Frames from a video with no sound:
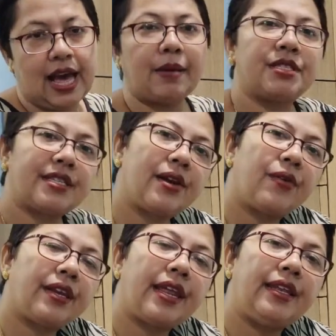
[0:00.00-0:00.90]
I'm
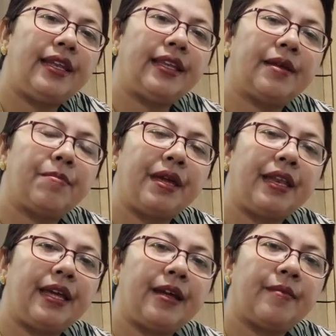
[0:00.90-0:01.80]
still retaining the
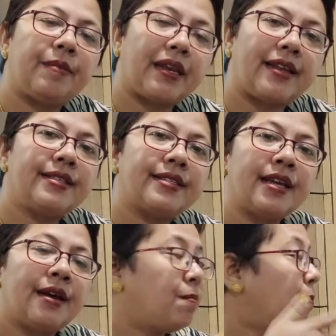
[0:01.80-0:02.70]
meaning. That
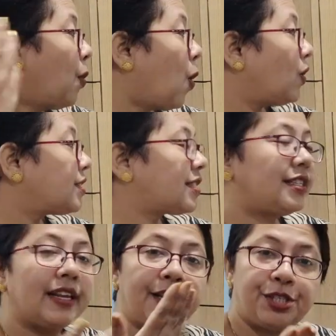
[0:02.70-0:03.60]
is,
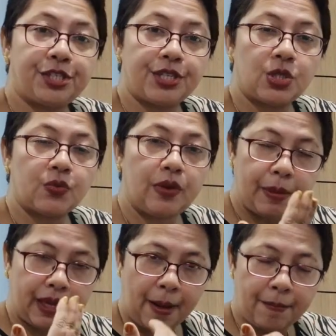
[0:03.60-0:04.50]
most delicious
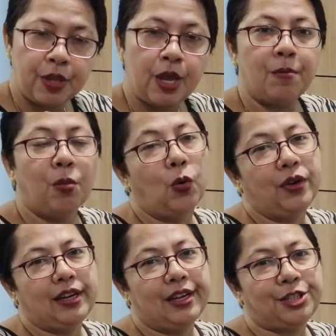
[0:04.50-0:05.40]
will become
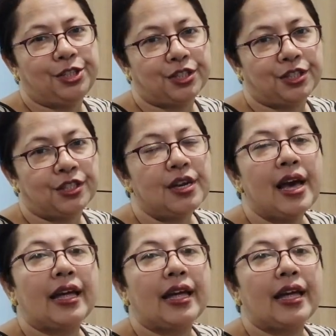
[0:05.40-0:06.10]
more delicious.